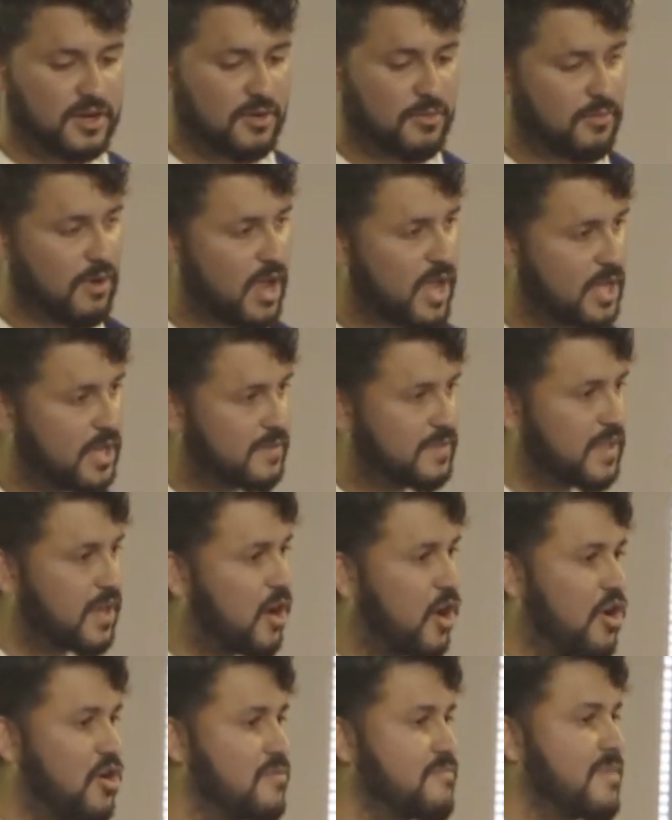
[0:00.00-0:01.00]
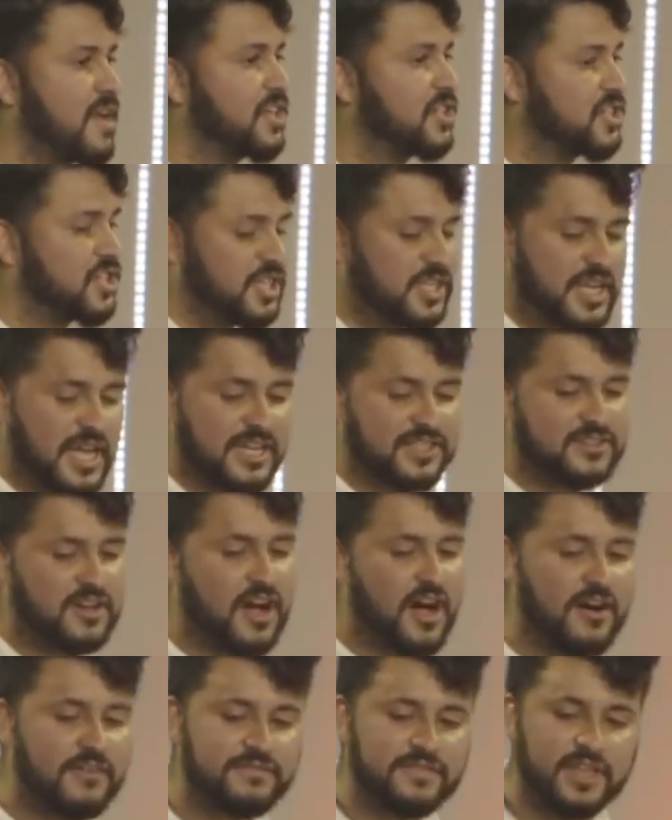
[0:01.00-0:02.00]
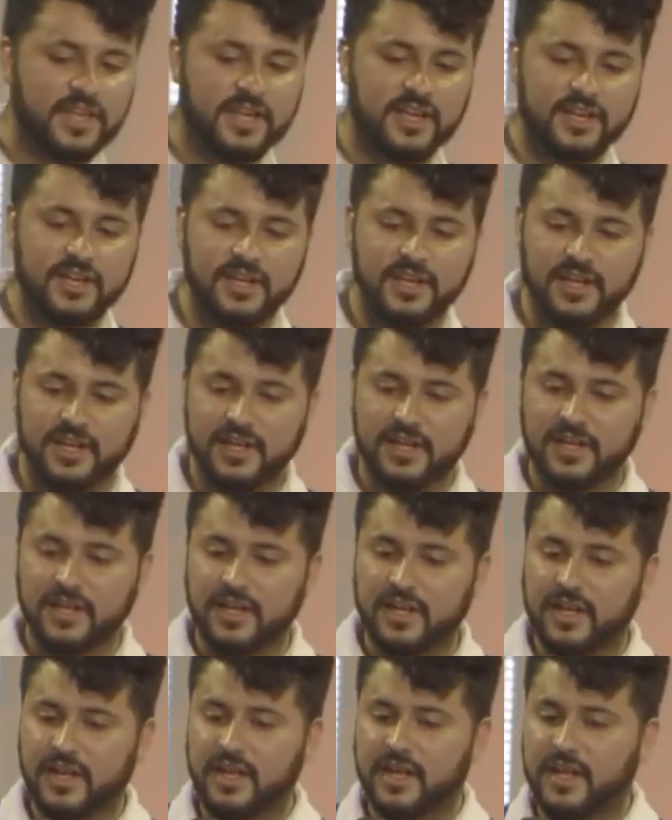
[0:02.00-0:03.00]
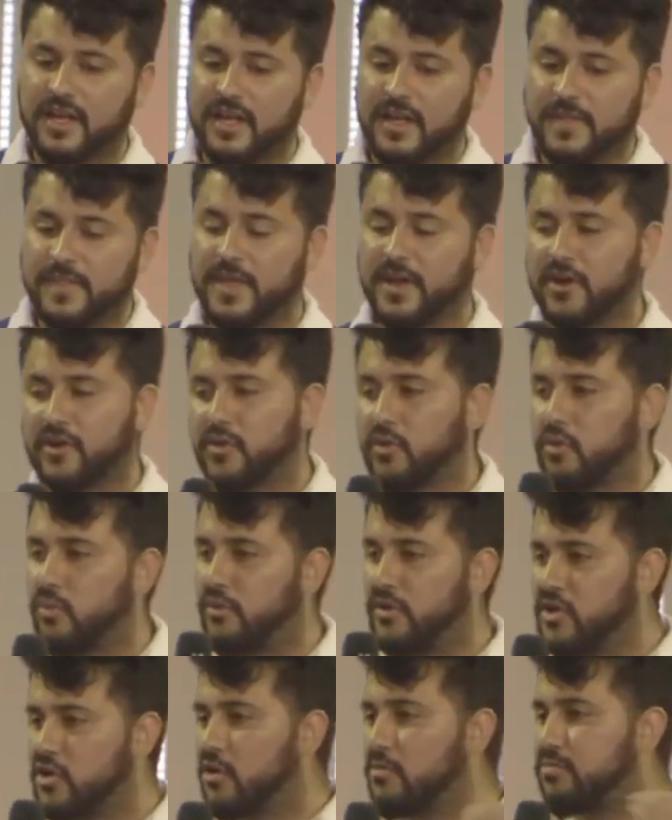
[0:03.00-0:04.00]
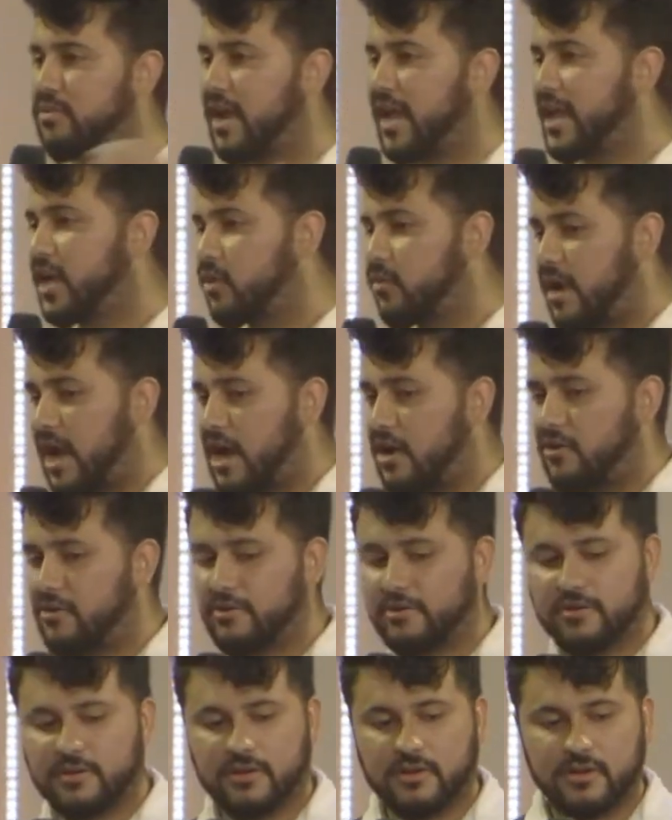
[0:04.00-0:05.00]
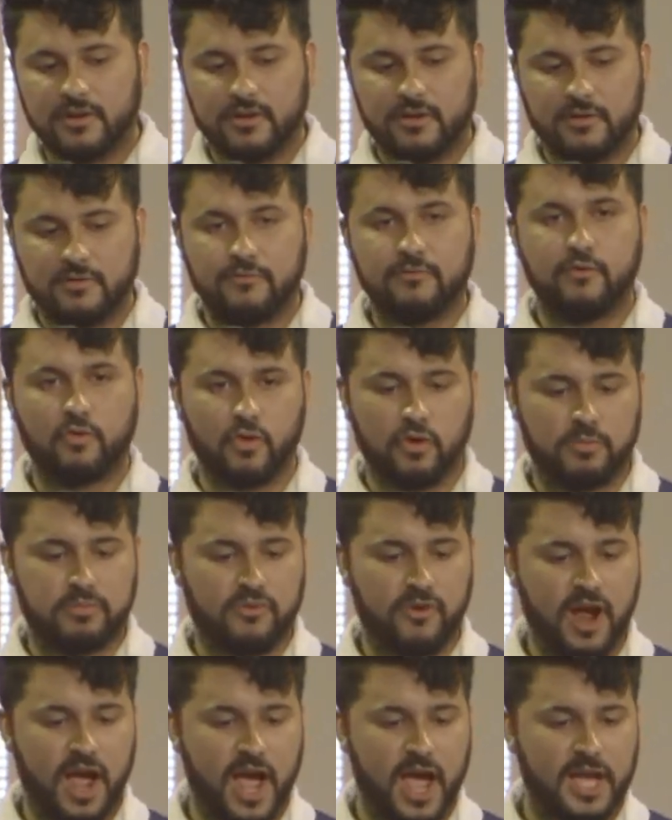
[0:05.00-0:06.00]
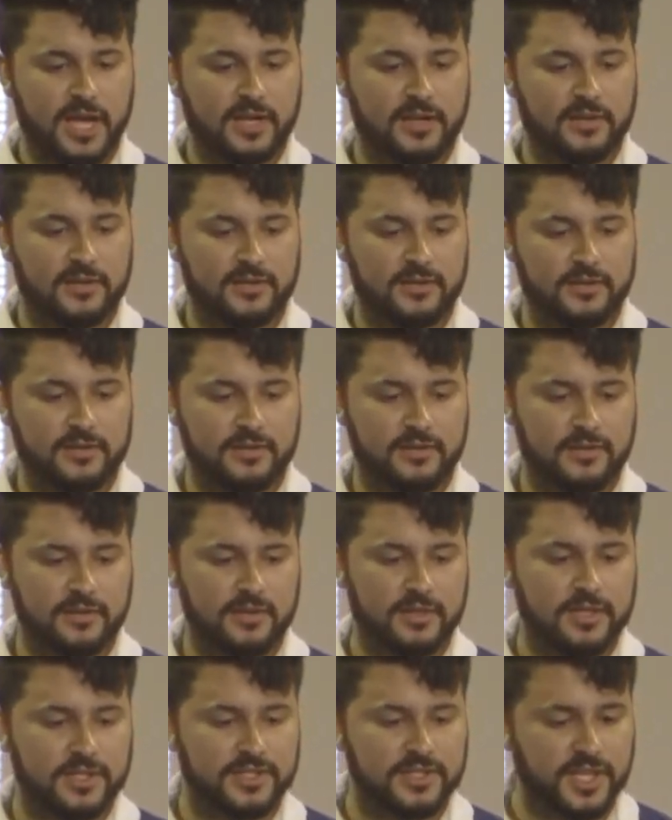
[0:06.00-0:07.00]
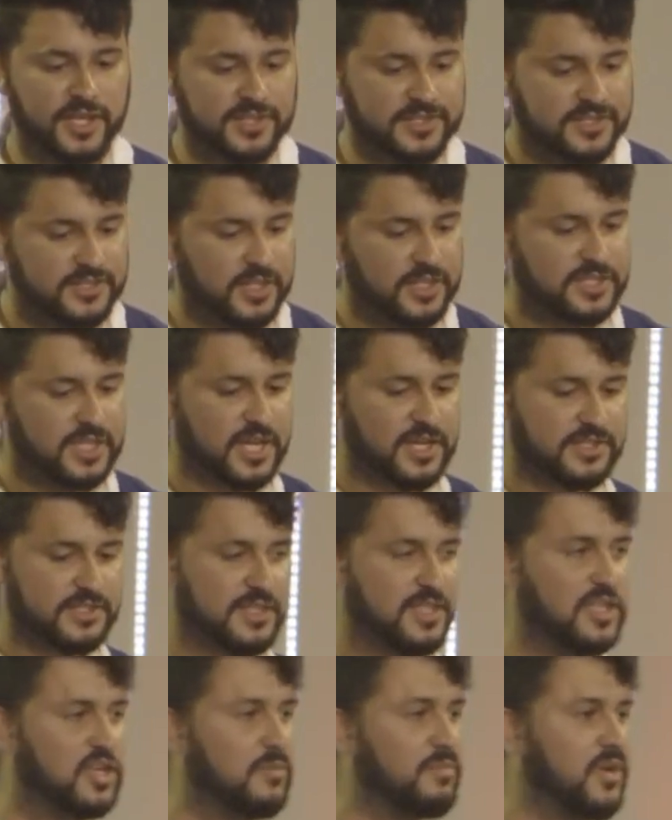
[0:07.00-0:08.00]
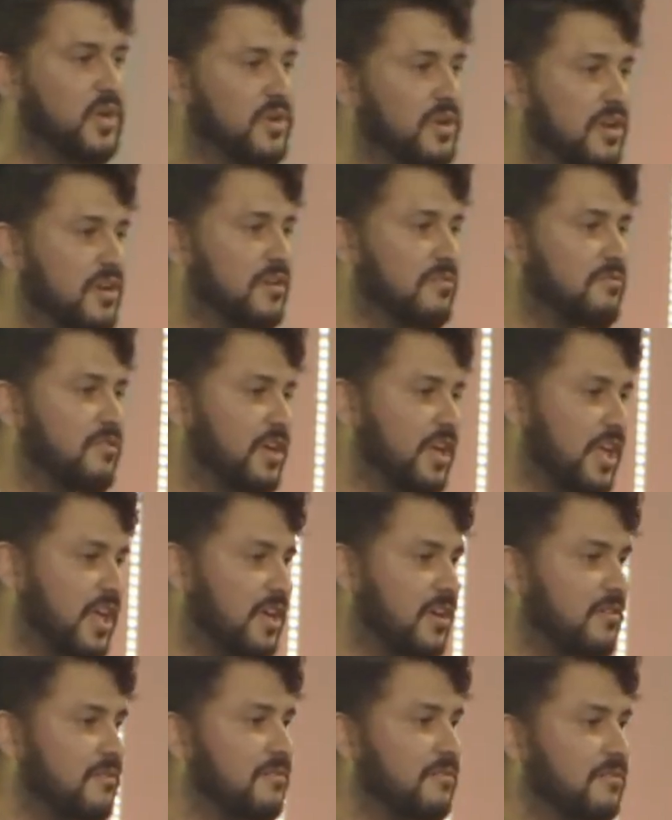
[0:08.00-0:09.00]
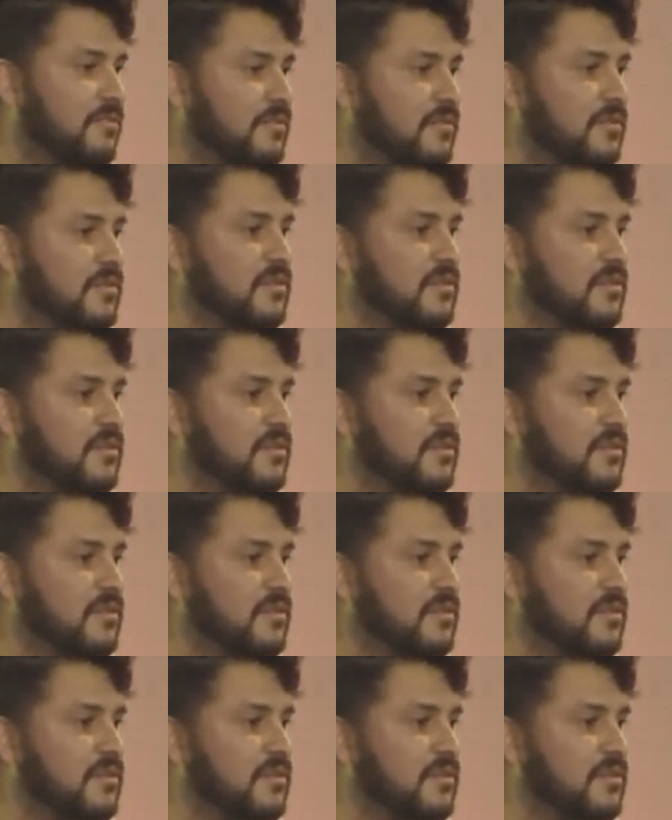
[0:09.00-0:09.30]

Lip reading: right? That aren't mentioned as often, that are the real playground for pride. Things such as the ability to forgive,